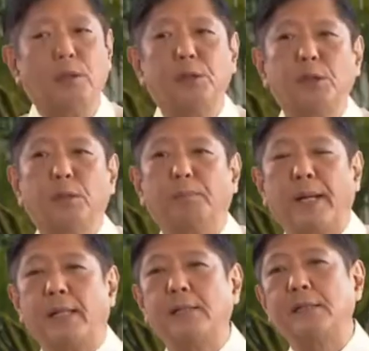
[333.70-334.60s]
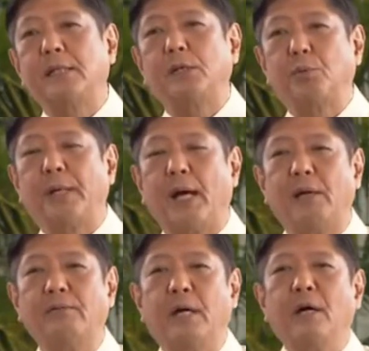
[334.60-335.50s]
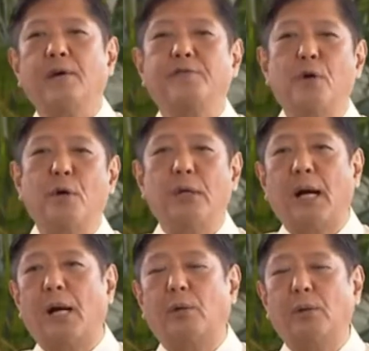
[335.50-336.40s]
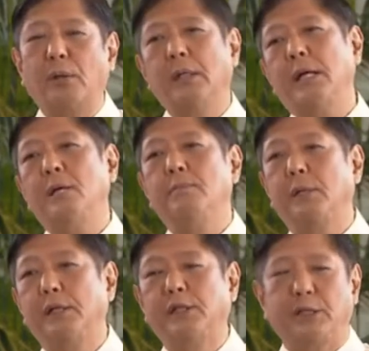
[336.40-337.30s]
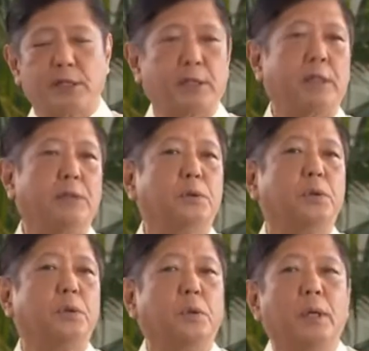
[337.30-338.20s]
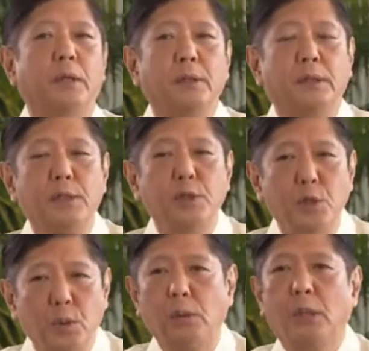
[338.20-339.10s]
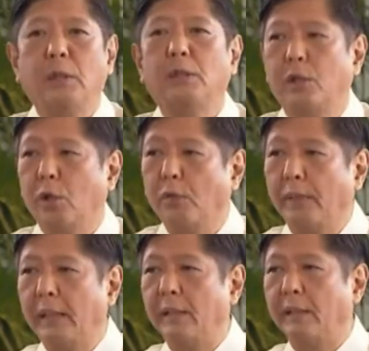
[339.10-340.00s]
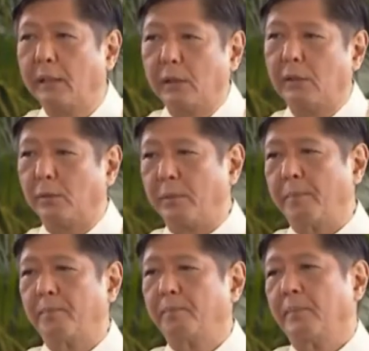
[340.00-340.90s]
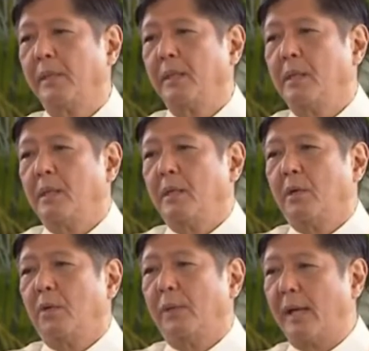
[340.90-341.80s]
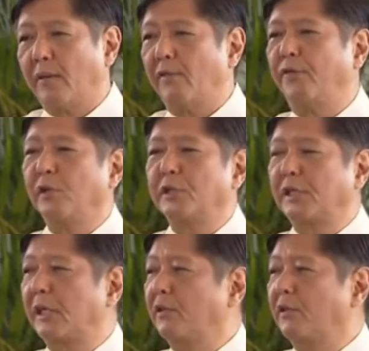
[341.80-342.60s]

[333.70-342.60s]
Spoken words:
for energy, the long-term plans that we have for our emergence into the new global economy.